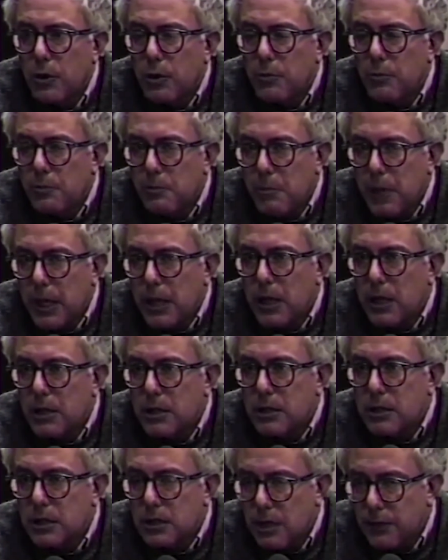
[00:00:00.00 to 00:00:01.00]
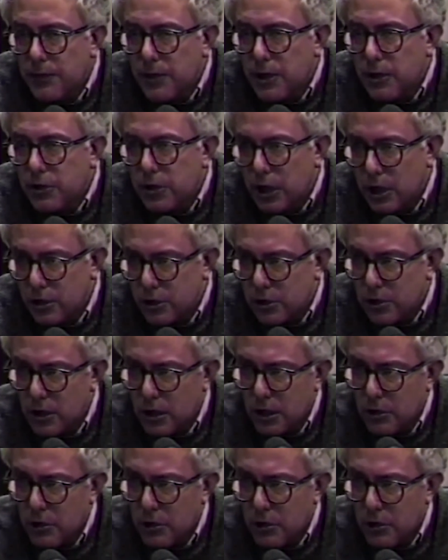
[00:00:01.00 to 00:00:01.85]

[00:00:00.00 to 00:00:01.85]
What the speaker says: making significant changes in